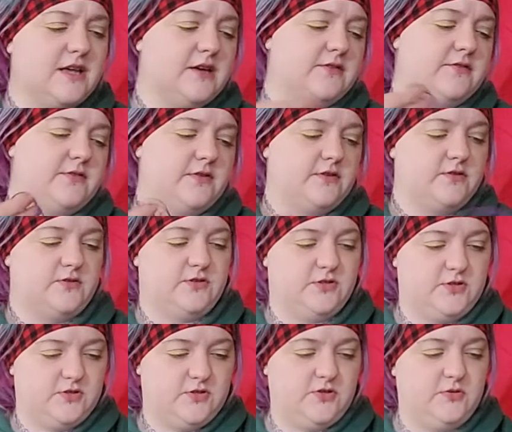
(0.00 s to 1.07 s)
that I've just
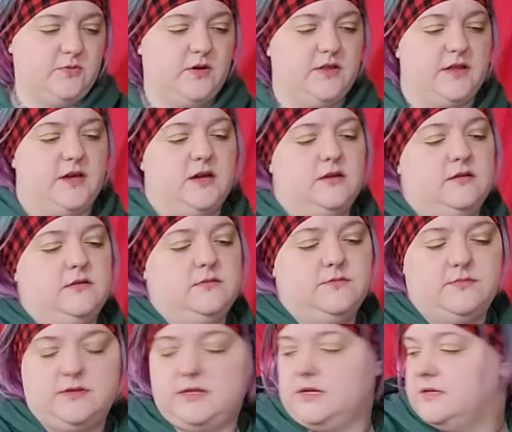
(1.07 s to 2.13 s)
shown you all that,
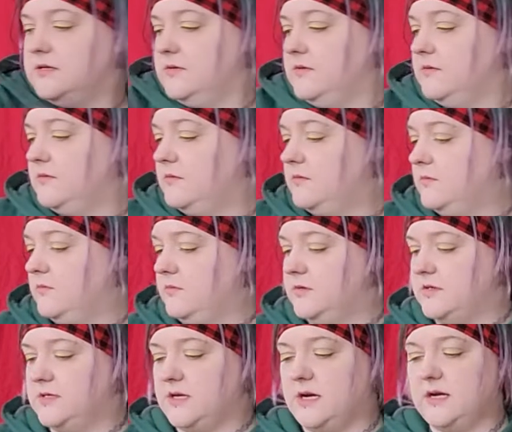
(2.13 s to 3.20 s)
put that to
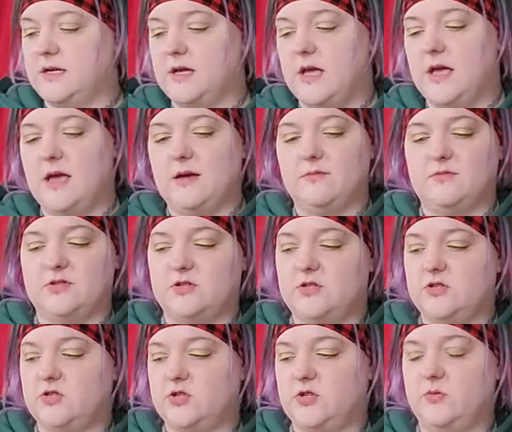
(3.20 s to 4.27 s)
one side. I'm just going
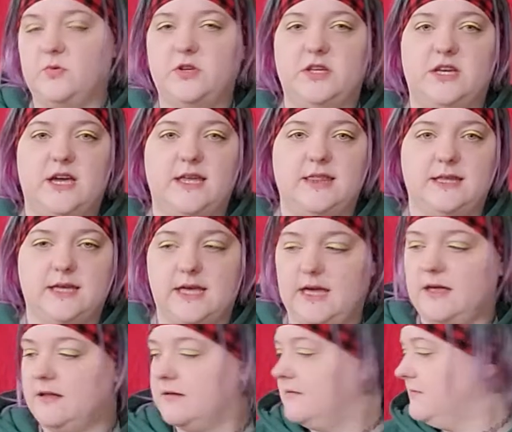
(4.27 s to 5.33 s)
to show you what you get in the
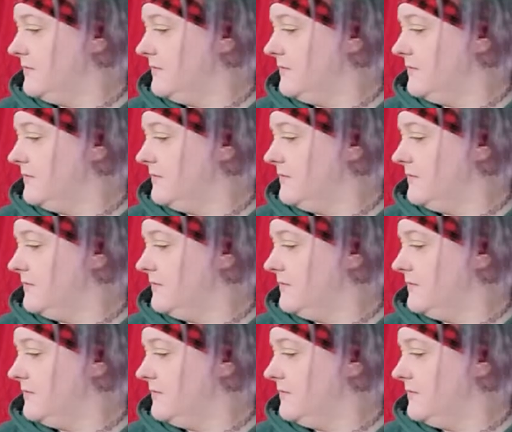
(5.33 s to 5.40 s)
kit,